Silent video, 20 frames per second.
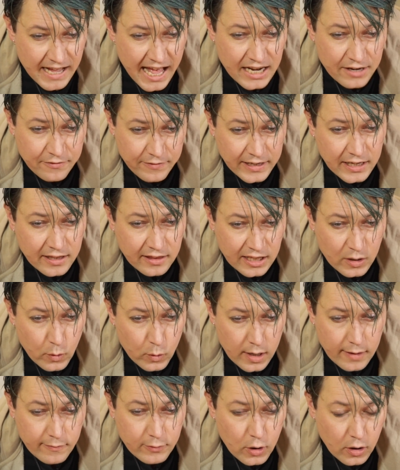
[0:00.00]
And if anything,
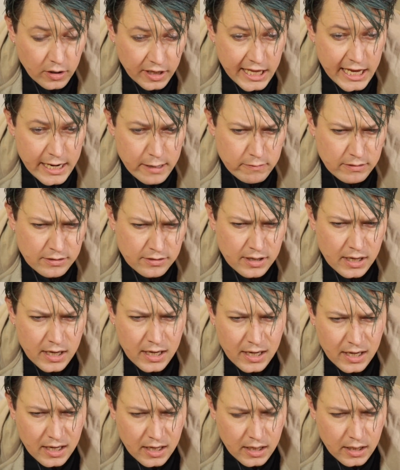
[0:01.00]
what I've got here is
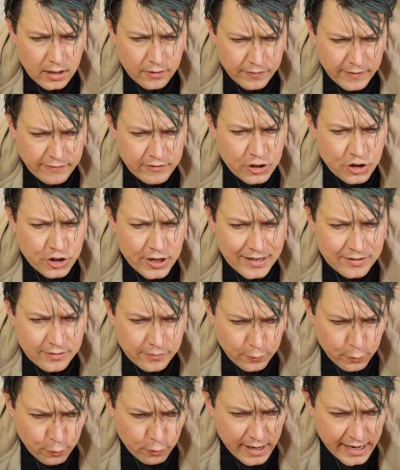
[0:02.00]
50 shades
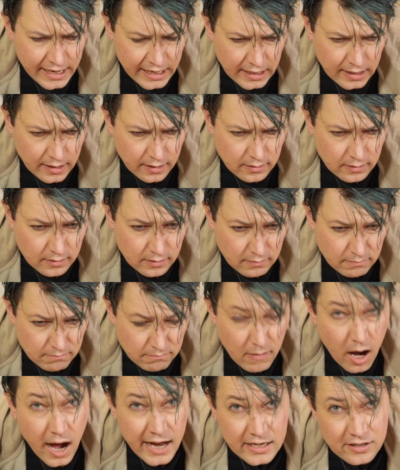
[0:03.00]
of grey
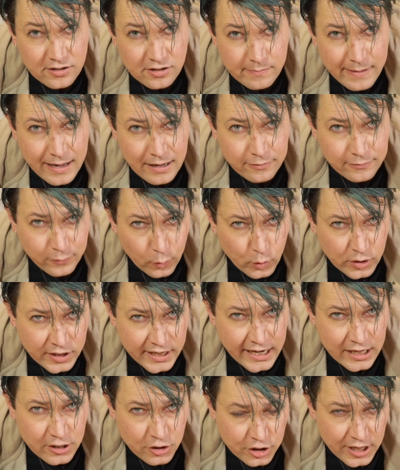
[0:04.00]
minus about
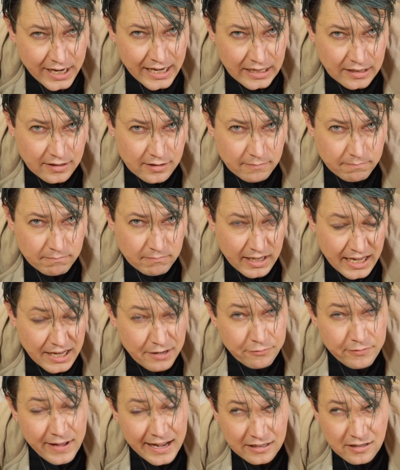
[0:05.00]
48 shades.
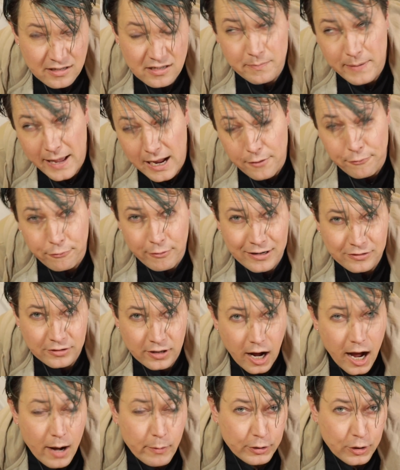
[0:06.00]
In fact, to paraphrase it,
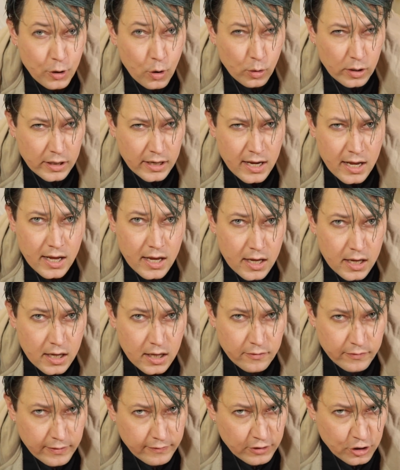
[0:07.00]
I would call it
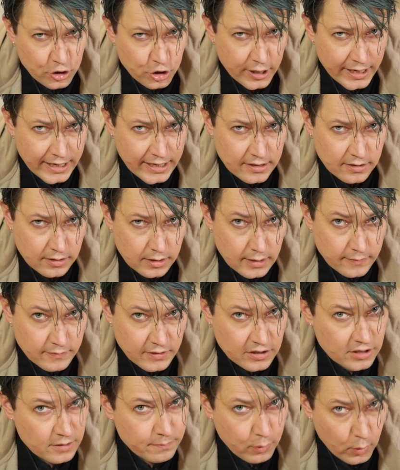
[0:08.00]
50 shades of
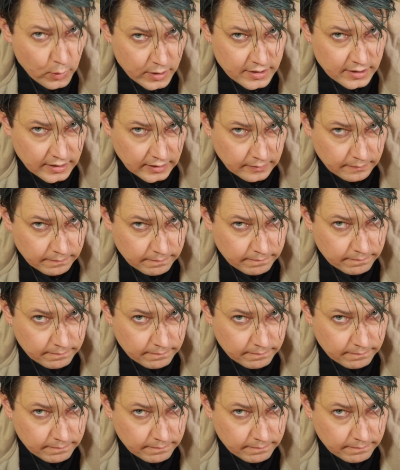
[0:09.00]
disappointing.